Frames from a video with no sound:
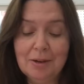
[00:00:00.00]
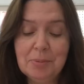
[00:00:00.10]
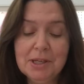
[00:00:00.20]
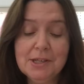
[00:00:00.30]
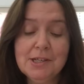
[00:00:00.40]

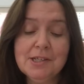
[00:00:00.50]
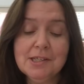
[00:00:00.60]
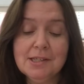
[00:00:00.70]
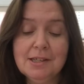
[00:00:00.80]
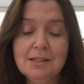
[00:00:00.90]

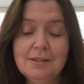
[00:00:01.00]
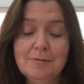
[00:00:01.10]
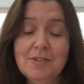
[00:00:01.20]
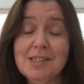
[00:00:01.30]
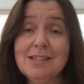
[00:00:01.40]
because
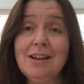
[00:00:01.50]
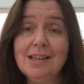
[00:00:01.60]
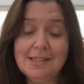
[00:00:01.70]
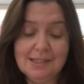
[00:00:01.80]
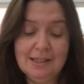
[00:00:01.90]
of the
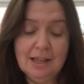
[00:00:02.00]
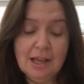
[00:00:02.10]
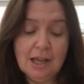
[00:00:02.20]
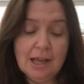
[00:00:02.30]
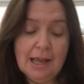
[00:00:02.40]
size.
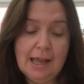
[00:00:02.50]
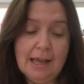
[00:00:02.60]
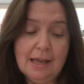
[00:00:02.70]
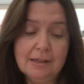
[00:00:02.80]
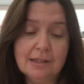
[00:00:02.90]

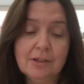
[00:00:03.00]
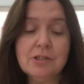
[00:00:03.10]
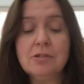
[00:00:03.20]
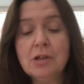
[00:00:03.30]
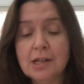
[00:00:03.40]
And I
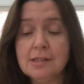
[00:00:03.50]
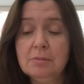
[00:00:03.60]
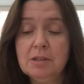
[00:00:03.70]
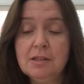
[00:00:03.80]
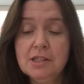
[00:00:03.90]
also got
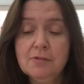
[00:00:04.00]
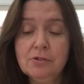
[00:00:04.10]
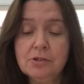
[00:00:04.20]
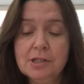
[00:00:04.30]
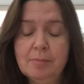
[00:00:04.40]
some of these
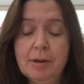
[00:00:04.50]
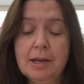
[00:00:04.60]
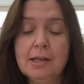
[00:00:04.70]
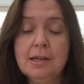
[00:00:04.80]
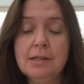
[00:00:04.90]
for
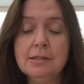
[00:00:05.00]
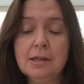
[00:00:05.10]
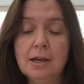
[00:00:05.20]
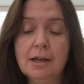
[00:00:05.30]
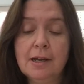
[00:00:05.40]
somebody.
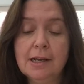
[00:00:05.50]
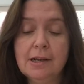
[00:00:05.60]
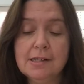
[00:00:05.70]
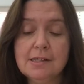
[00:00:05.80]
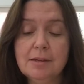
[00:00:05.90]
Uh, I
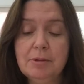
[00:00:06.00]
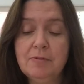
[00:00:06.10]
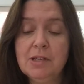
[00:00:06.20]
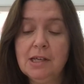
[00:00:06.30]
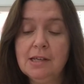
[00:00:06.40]
got some
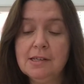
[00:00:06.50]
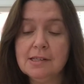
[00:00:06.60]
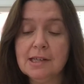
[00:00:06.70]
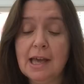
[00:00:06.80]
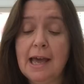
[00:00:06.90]
of
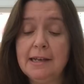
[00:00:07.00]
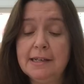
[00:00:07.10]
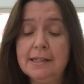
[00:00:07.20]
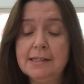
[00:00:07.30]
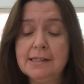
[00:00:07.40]
these
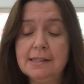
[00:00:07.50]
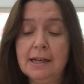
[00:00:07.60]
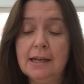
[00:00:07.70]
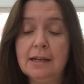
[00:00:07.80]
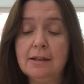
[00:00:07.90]
Canada
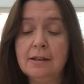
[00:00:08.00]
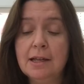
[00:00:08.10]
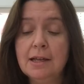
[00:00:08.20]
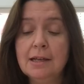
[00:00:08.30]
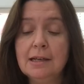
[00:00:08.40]
style
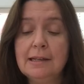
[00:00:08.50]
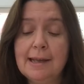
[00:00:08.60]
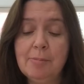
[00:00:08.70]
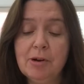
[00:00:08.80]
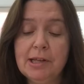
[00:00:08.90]

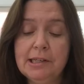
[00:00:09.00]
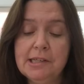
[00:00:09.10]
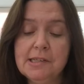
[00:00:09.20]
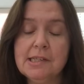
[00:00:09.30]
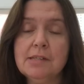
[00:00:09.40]
glamour
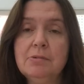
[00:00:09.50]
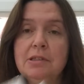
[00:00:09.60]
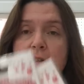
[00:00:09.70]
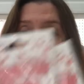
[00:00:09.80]
glints with the